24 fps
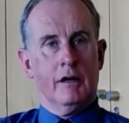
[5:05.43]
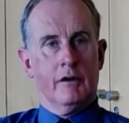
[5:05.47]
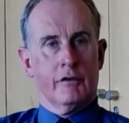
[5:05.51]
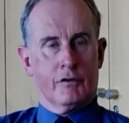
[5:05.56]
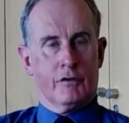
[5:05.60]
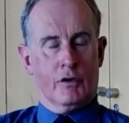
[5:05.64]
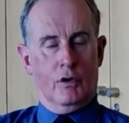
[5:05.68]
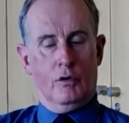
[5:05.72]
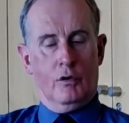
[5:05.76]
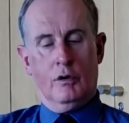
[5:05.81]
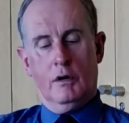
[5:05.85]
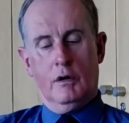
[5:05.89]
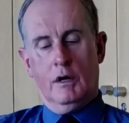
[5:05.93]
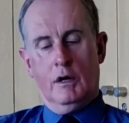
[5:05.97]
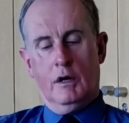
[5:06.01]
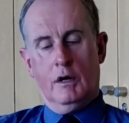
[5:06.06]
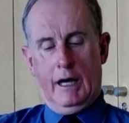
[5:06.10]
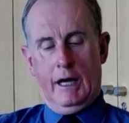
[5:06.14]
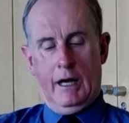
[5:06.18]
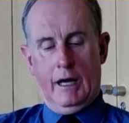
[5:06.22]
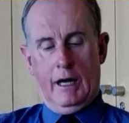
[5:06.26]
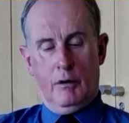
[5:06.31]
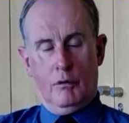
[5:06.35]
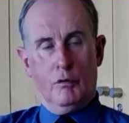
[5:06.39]
So
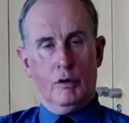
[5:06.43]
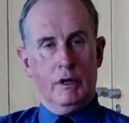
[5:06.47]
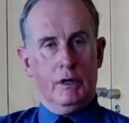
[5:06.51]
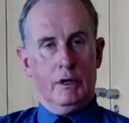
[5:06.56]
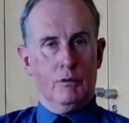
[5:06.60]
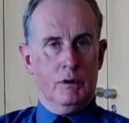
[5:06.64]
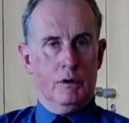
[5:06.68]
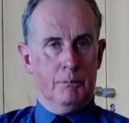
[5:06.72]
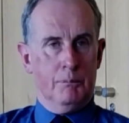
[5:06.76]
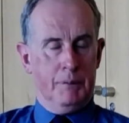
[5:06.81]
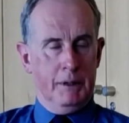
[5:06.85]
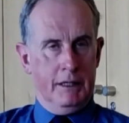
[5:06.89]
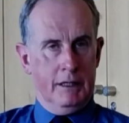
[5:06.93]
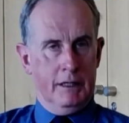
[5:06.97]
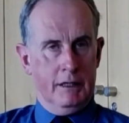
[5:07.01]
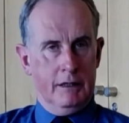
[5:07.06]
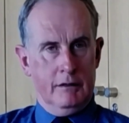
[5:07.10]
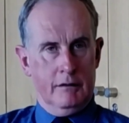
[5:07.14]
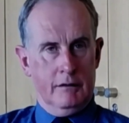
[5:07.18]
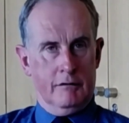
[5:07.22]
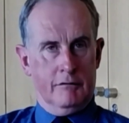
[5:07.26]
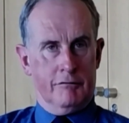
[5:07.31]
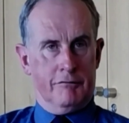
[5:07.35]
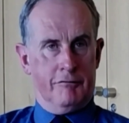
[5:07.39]
we will
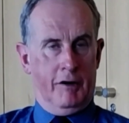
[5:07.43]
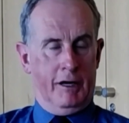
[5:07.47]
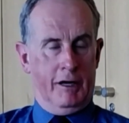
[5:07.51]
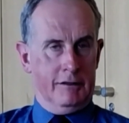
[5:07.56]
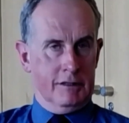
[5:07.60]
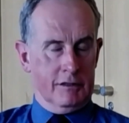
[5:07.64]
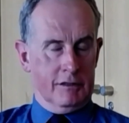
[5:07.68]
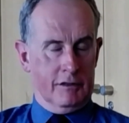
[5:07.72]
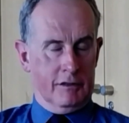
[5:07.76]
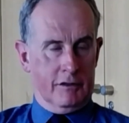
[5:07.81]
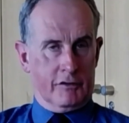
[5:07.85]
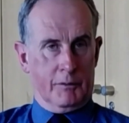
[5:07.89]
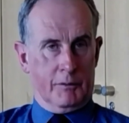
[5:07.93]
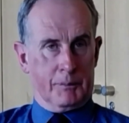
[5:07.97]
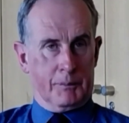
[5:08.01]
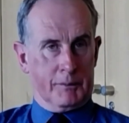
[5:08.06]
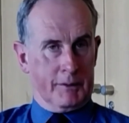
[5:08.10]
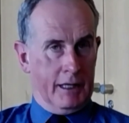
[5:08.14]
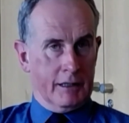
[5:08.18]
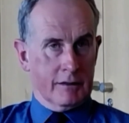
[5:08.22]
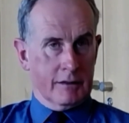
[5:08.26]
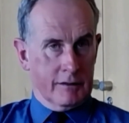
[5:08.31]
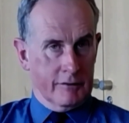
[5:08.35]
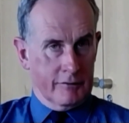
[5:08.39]
be fighting the
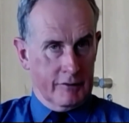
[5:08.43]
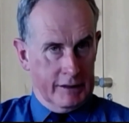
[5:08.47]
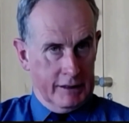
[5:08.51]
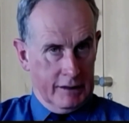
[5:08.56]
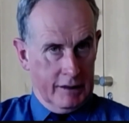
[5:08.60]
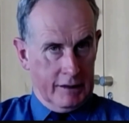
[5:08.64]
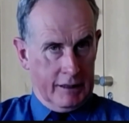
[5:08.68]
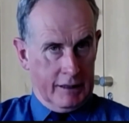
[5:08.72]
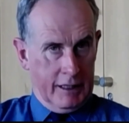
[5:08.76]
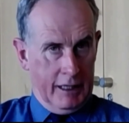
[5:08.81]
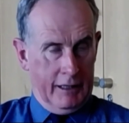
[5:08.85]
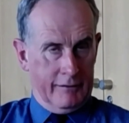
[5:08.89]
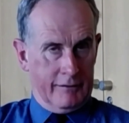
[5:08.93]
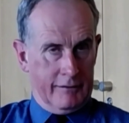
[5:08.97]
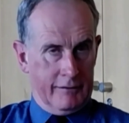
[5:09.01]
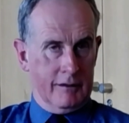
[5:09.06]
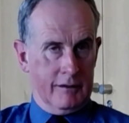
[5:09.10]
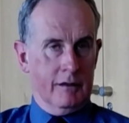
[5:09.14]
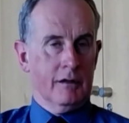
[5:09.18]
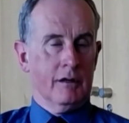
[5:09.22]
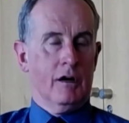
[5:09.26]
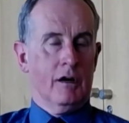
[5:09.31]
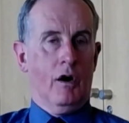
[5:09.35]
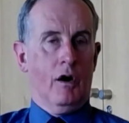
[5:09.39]
substantive legal case,
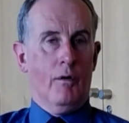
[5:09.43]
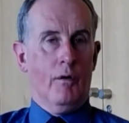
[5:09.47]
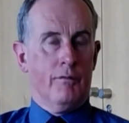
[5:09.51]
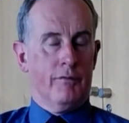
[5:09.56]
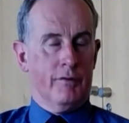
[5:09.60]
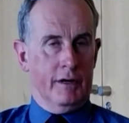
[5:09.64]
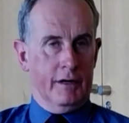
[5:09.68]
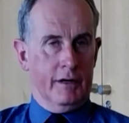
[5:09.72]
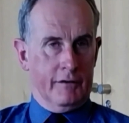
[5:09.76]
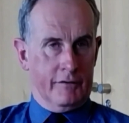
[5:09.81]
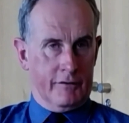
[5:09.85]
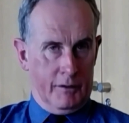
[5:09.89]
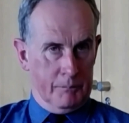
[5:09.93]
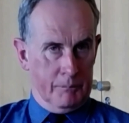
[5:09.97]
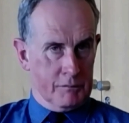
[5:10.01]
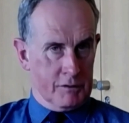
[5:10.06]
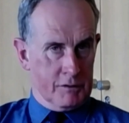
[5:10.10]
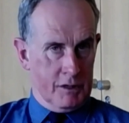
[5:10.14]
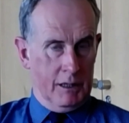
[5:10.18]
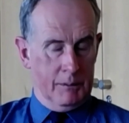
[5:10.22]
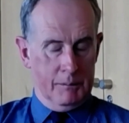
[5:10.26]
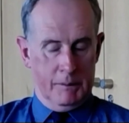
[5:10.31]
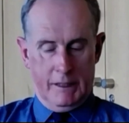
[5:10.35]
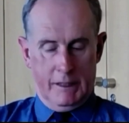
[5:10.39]
hopefully
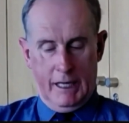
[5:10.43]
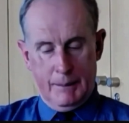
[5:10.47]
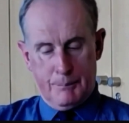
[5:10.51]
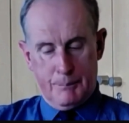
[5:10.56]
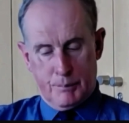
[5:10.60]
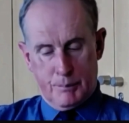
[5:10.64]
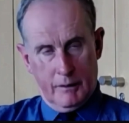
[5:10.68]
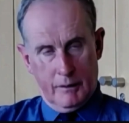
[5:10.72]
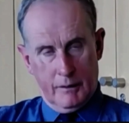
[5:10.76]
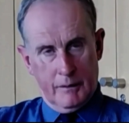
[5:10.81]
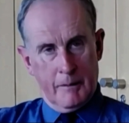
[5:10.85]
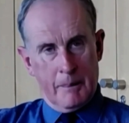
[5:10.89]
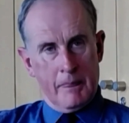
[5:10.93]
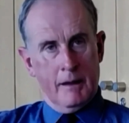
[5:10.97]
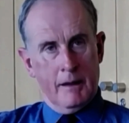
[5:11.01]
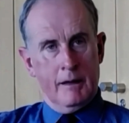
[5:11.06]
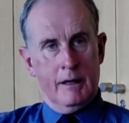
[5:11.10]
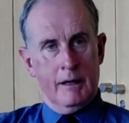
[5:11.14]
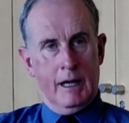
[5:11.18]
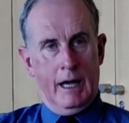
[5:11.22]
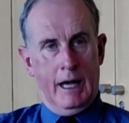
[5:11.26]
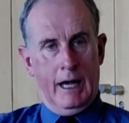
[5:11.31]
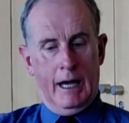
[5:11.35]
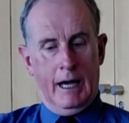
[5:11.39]
sometime in April.
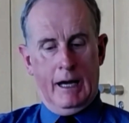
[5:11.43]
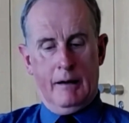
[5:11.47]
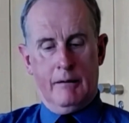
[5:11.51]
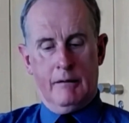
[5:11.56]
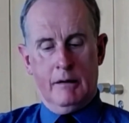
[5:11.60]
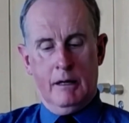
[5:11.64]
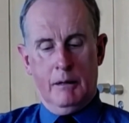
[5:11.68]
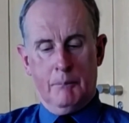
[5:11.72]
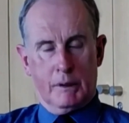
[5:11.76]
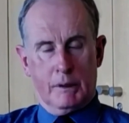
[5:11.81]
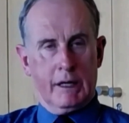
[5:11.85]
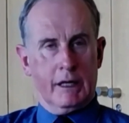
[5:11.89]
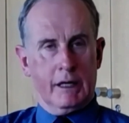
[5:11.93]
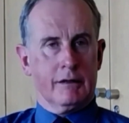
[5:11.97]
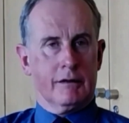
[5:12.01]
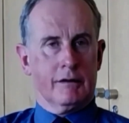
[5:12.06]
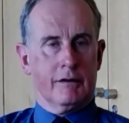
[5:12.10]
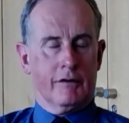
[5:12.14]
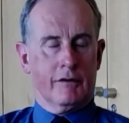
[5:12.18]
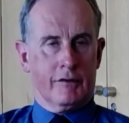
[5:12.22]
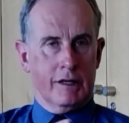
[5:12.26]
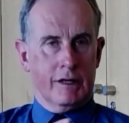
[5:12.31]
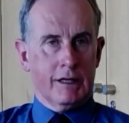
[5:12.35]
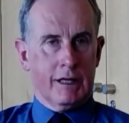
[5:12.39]
But like
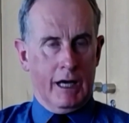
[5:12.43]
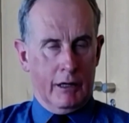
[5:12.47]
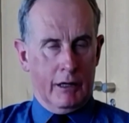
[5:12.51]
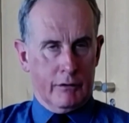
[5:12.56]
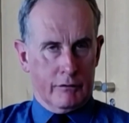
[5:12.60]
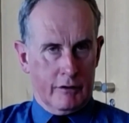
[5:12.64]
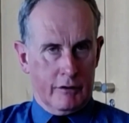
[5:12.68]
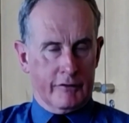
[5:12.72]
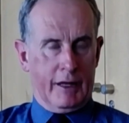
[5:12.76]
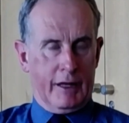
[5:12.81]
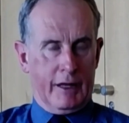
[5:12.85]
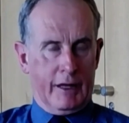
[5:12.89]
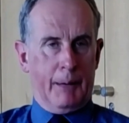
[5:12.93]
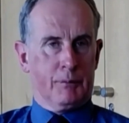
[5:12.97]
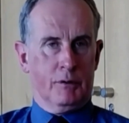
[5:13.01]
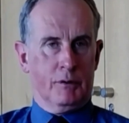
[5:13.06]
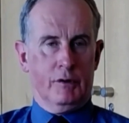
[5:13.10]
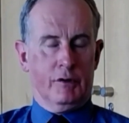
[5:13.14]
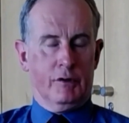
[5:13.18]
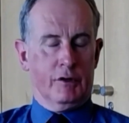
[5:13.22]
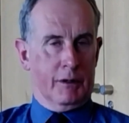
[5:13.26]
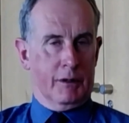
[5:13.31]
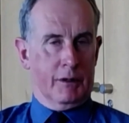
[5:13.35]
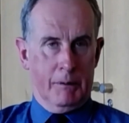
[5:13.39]
the city council is
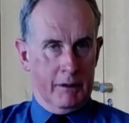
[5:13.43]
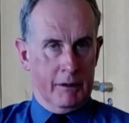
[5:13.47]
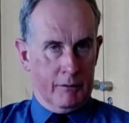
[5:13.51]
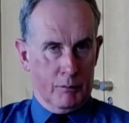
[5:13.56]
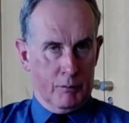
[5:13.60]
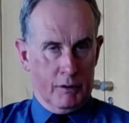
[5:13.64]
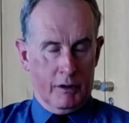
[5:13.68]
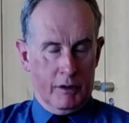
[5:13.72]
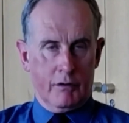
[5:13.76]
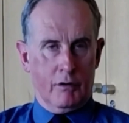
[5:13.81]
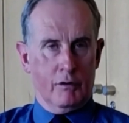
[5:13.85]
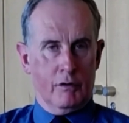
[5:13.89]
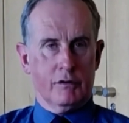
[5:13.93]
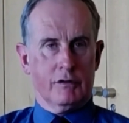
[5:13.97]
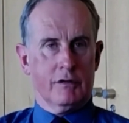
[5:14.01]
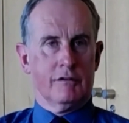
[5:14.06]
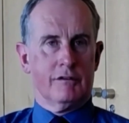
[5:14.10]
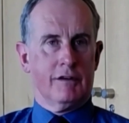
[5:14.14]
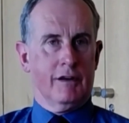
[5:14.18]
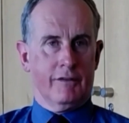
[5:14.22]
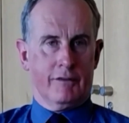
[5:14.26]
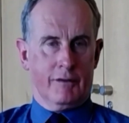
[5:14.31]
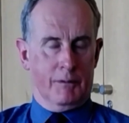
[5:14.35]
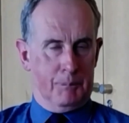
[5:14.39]
absolutely committed. We're not going to
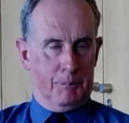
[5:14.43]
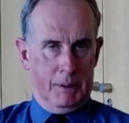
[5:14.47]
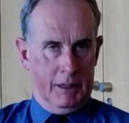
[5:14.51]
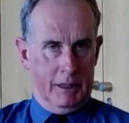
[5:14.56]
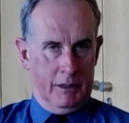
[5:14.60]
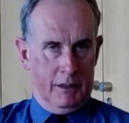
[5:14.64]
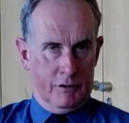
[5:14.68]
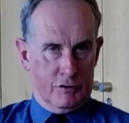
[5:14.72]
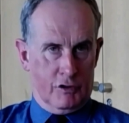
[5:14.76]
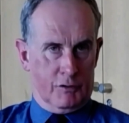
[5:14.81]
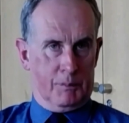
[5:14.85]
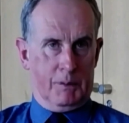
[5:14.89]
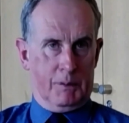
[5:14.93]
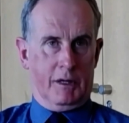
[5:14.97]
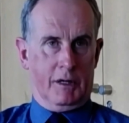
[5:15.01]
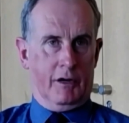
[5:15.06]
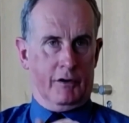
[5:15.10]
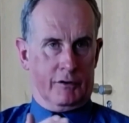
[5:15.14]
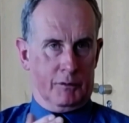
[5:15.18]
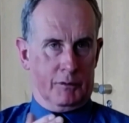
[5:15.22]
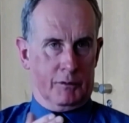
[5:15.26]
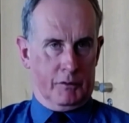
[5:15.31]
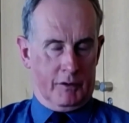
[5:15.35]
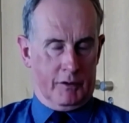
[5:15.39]
disappear just
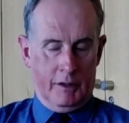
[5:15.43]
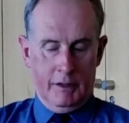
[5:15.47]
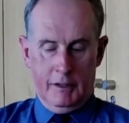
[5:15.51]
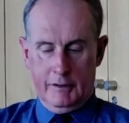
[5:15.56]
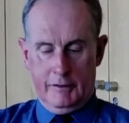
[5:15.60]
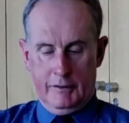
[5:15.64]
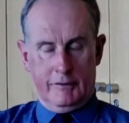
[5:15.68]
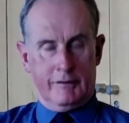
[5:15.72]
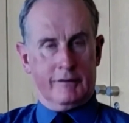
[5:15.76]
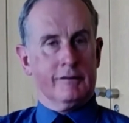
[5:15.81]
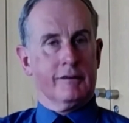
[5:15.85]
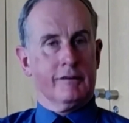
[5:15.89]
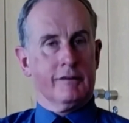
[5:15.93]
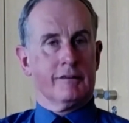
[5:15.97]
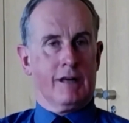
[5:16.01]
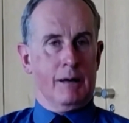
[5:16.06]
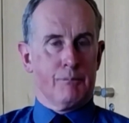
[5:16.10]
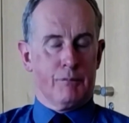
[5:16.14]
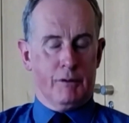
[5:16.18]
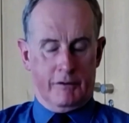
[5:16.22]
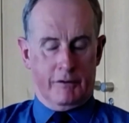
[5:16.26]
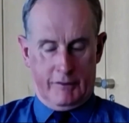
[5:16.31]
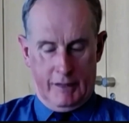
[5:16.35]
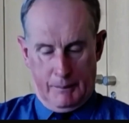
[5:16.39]
because this is a
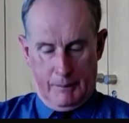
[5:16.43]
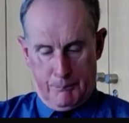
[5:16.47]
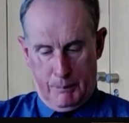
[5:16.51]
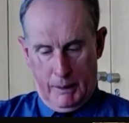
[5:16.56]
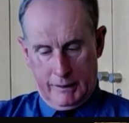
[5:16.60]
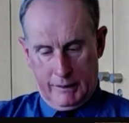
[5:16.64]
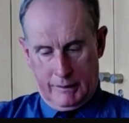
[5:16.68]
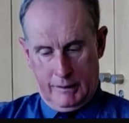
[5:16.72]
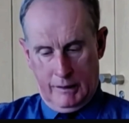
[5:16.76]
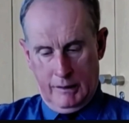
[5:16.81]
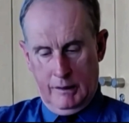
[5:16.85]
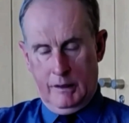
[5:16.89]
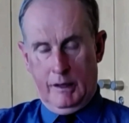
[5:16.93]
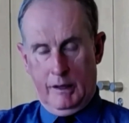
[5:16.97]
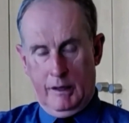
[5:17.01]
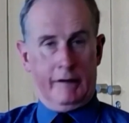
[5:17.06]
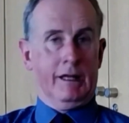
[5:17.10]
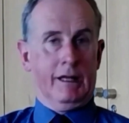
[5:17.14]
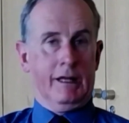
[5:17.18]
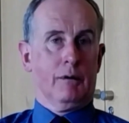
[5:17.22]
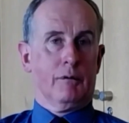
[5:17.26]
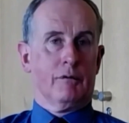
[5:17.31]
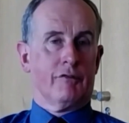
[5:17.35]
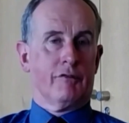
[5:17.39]
temporary setback. I
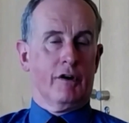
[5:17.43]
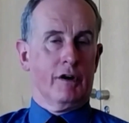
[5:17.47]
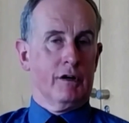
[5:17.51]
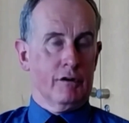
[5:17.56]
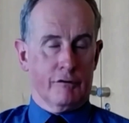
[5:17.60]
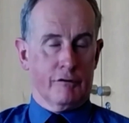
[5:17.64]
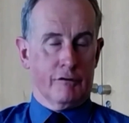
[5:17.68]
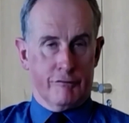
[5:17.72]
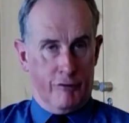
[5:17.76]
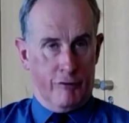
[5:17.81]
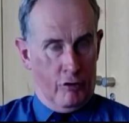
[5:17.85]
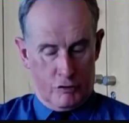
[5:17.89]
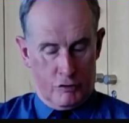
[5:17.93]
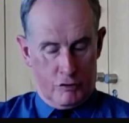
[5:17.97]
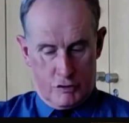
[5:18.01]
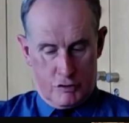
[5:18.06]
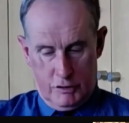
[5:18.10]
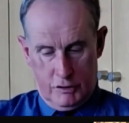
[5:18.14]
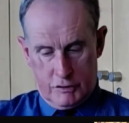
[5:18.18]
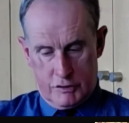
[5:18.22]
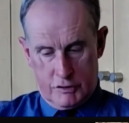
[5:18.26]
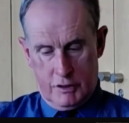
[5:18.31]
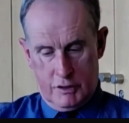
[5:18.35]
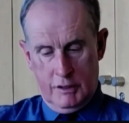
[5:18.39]
think it was very
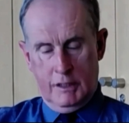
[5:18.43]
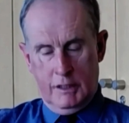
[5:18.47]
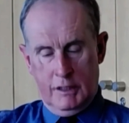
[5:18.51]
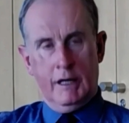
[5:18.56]
unfortunate.